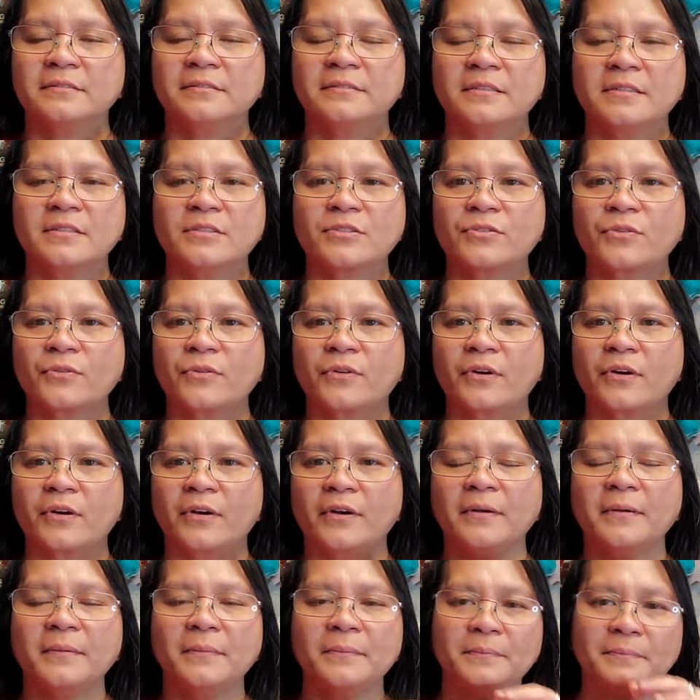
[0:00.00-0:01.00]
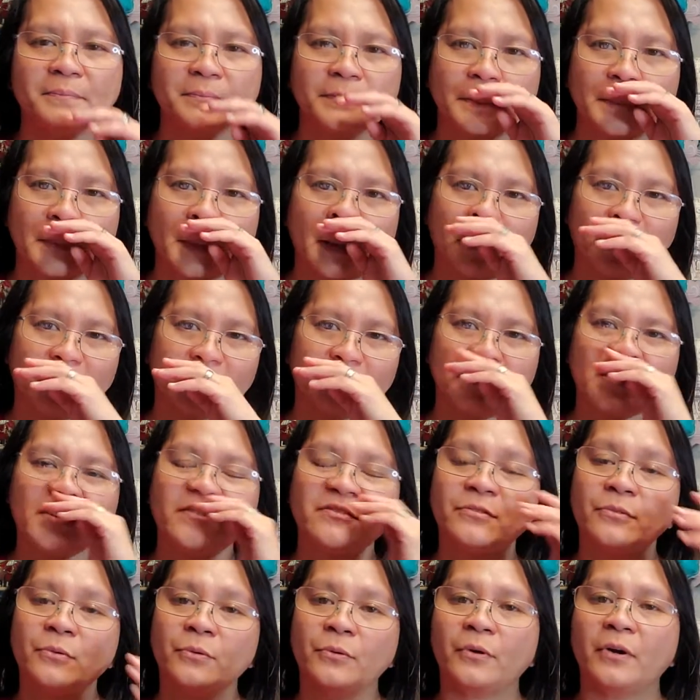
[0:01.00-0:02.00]
store uh,
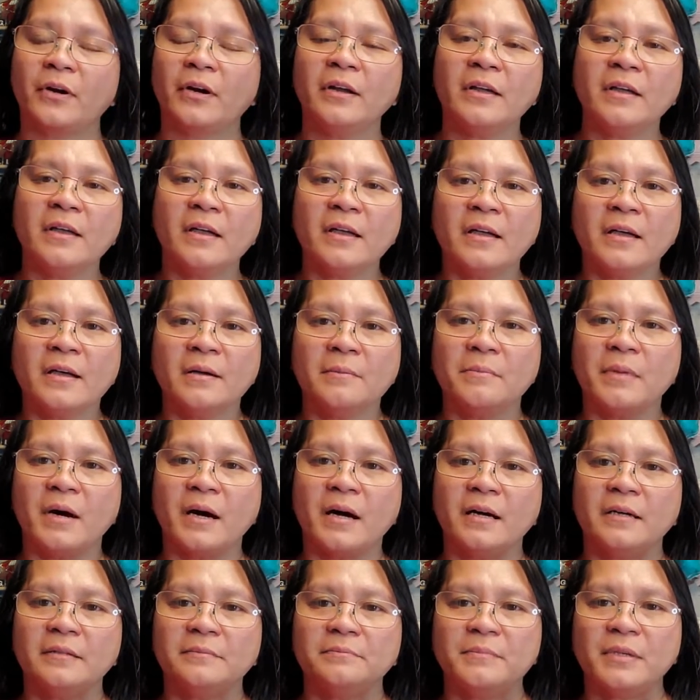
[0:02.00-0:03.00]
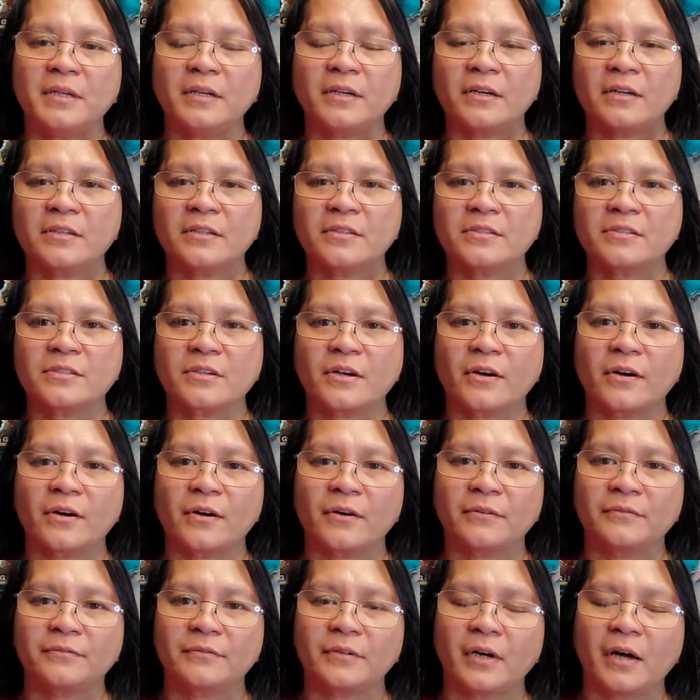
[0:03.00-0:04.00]
before but because
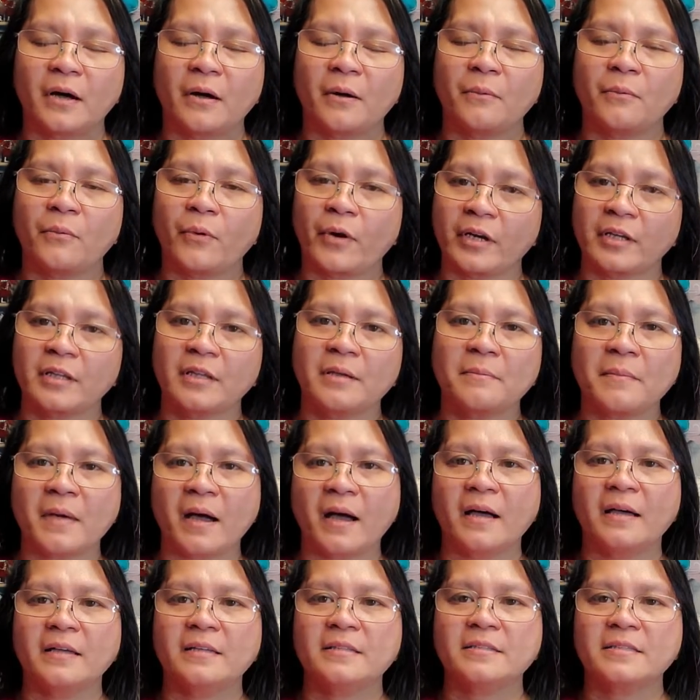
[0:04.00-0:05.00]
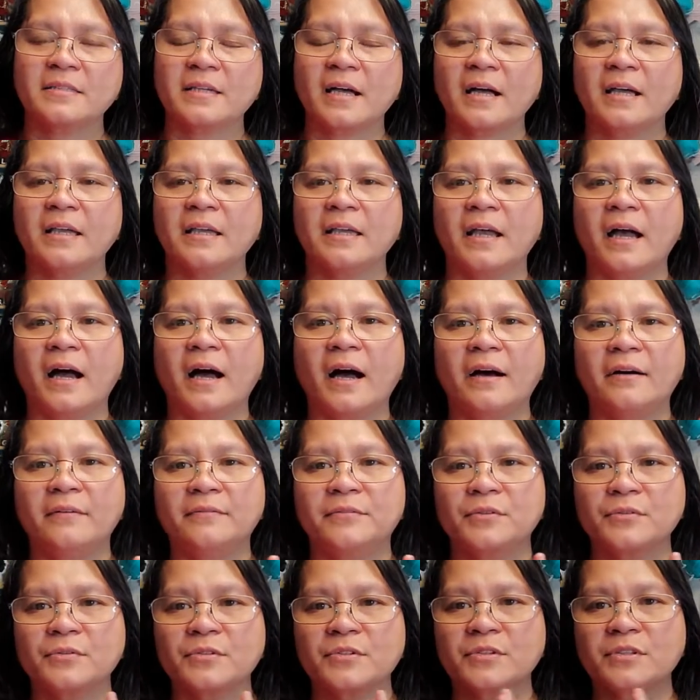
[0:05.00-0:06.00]
of uh, work demands I
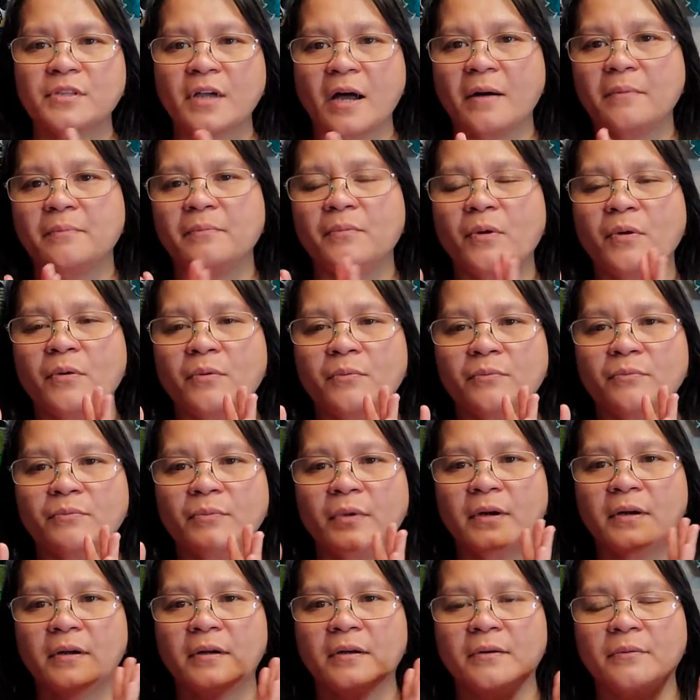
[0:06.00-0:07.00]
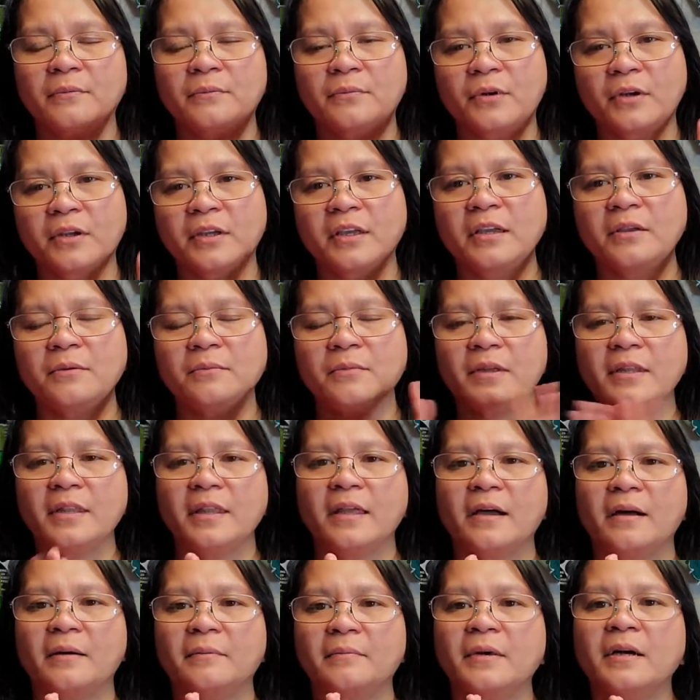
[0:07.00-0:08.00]
have to stop uh, working with
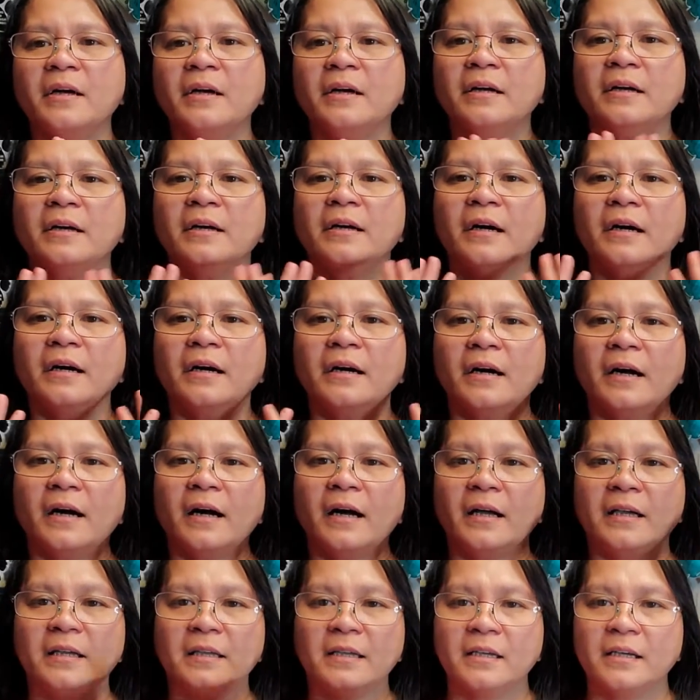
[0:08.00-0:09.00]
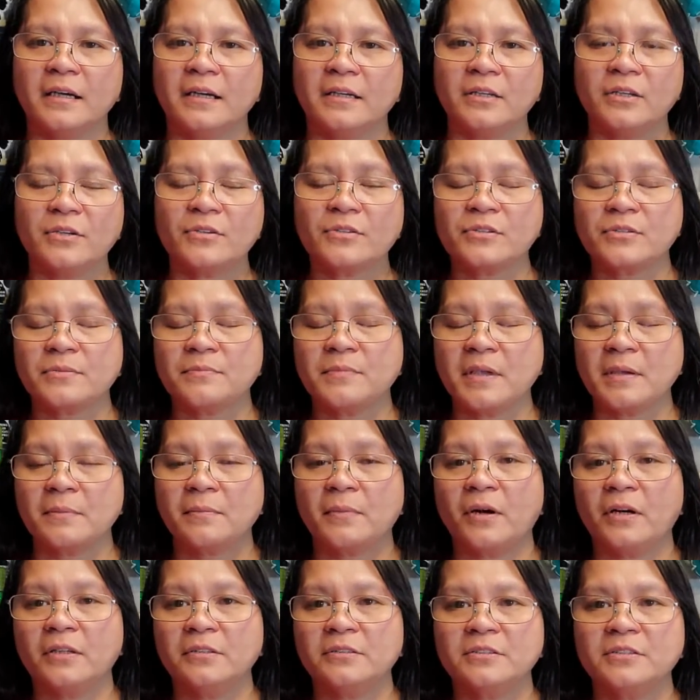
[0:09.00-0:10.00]
them I, I used to be a
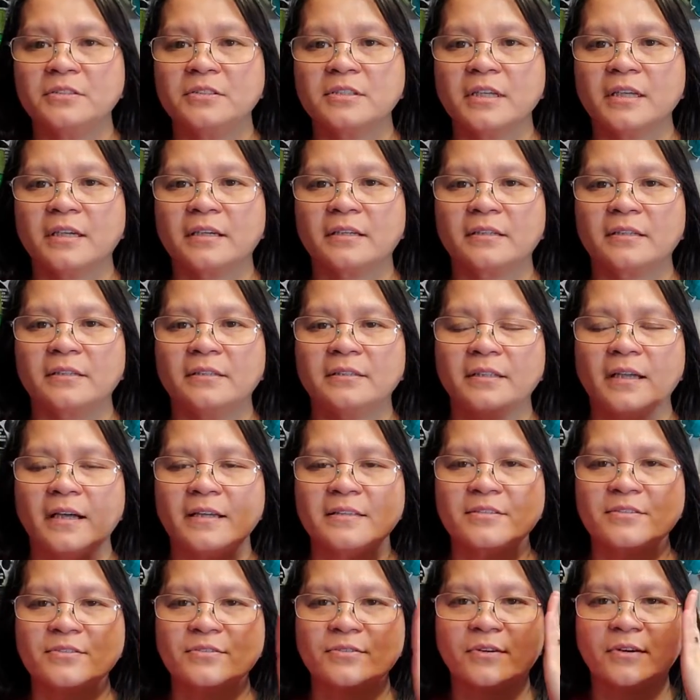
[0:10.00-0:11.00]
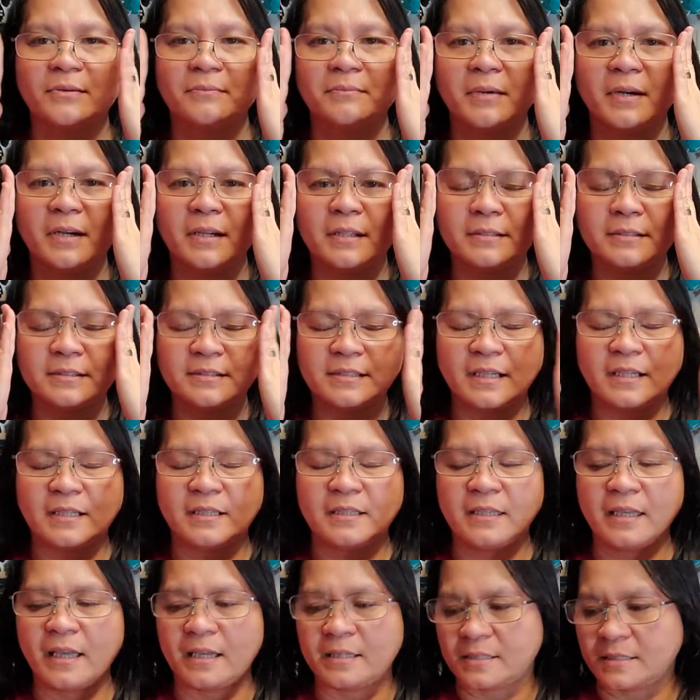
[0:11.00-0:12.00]
volunteer on that store but
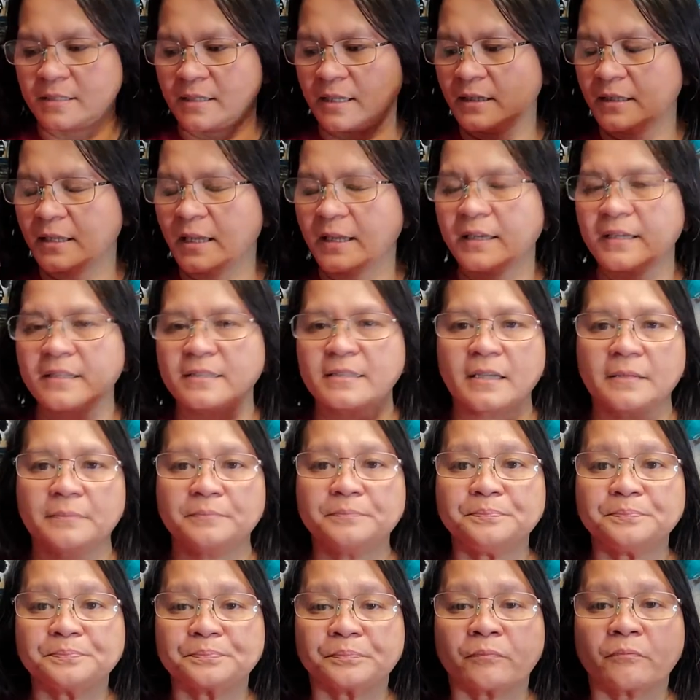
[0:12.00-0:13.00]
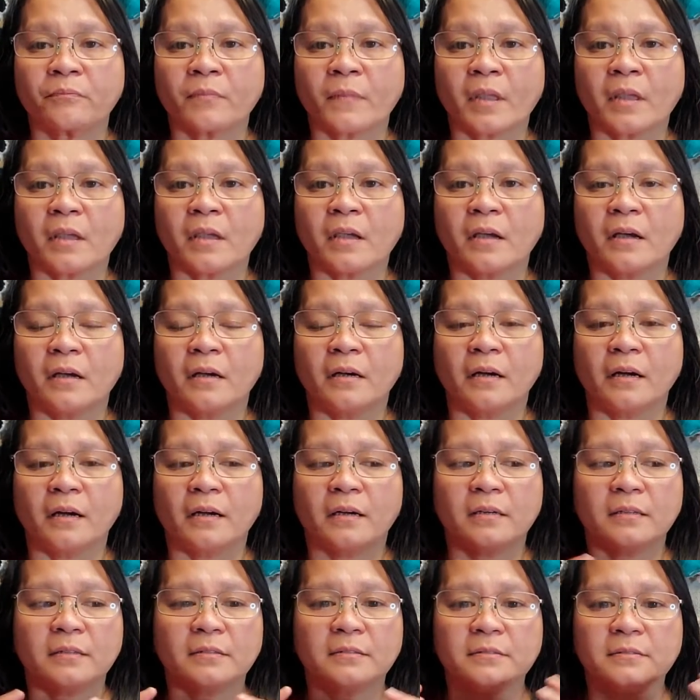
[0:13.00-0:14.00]
yes like I said
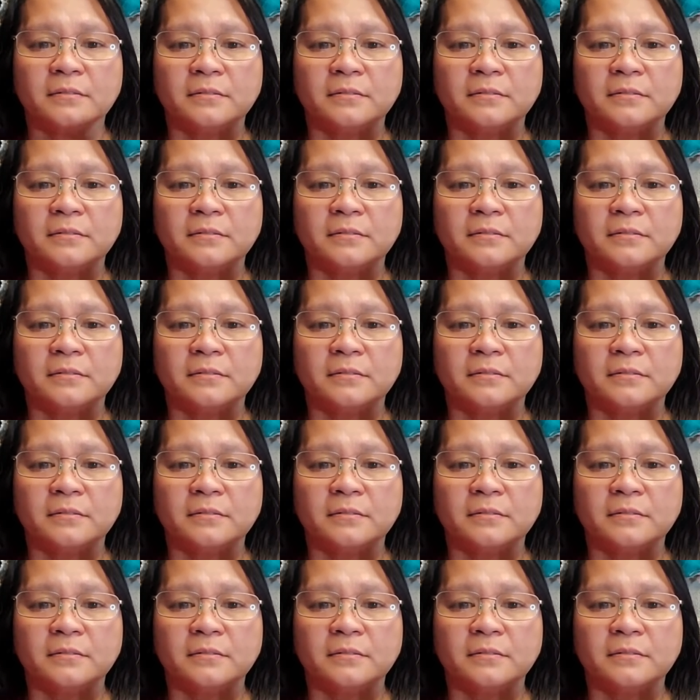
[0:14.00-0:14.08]
uh,